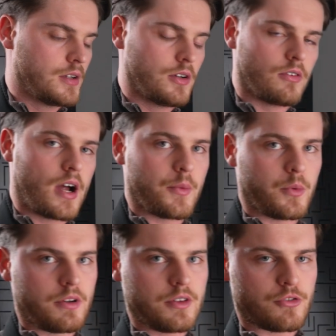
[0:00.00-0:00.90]
Right,
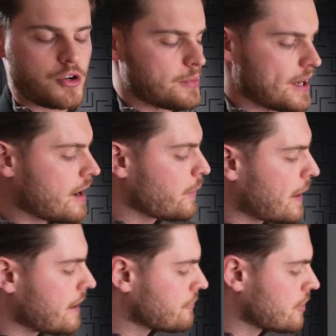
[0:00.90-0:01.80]
we're in the room now.
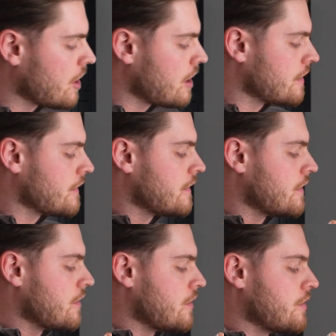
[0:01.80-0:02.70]
I've got
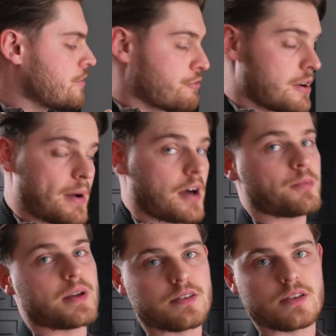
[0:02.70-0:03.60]
3
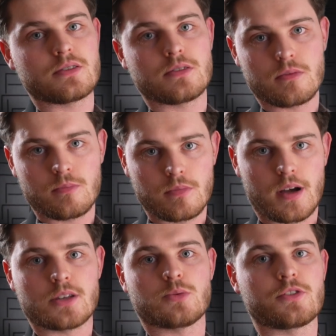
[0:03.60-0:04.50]
mouthpieces,
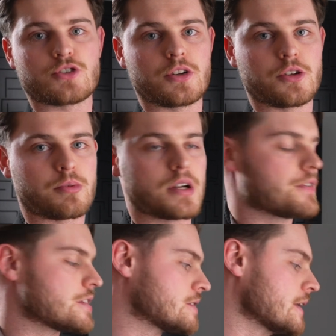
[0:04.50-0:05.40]
as we've shown you
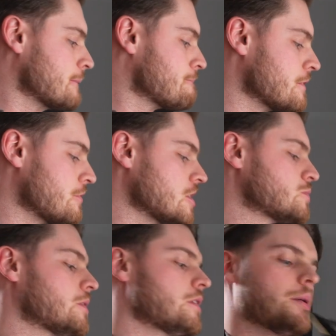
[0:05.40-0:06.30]
previously. The first
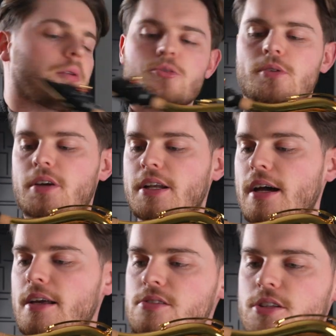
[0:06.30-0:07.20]
one I'm going to be looking
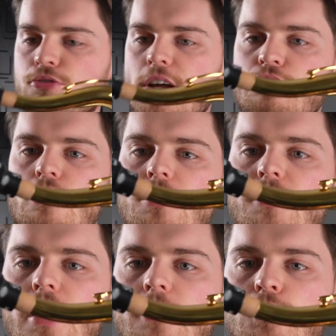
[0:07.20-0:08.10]
at is the Retro
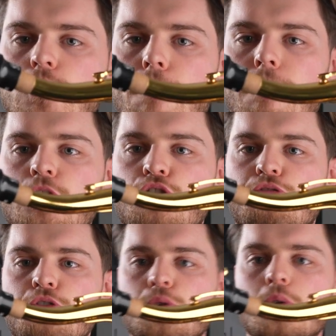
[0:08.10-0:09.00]
Revival
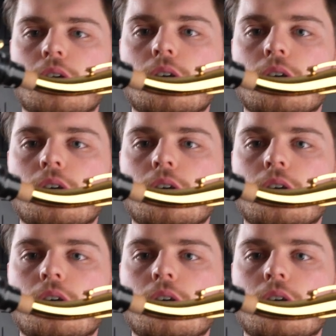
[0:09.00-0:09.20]
True